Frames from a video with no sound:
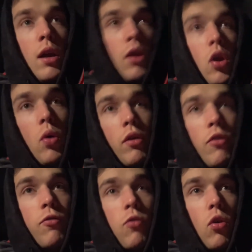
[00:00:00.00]
going
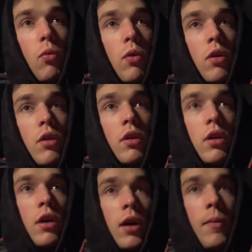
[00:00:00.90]
forward,
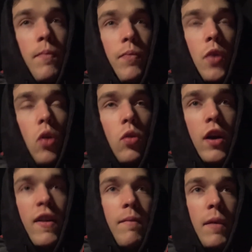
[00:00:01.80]
a
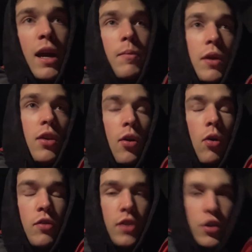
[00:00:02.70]
lot of my
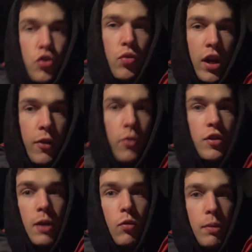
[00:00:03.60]
PRs and training
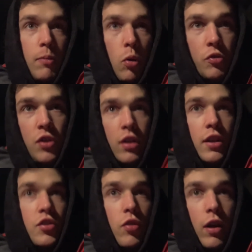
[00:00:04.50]
footage I will be posting on
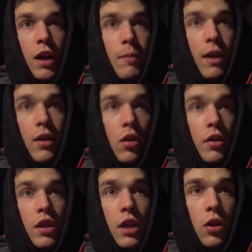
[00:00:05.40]
Instagram and
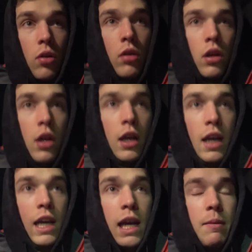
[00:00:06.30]
on here,
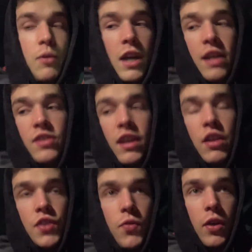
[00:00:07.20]
and I'm kind of saying
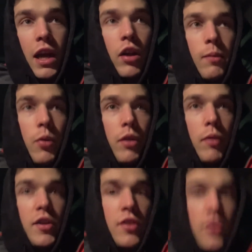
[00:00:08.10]
this for accountability
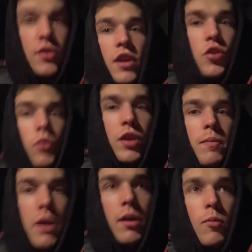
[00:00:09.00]
reasons, is going to
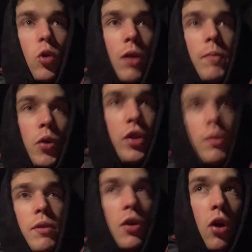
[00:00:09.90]
be more ability
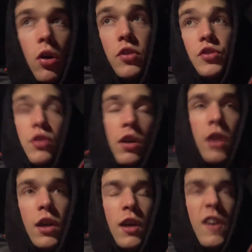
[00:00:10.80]
PRs
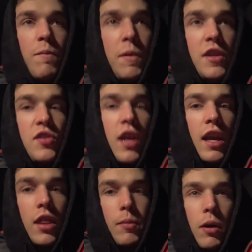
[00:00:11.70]
of me staying
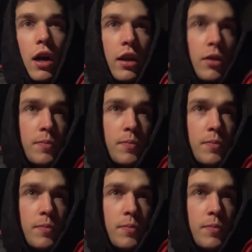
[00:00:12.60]
in the pocket.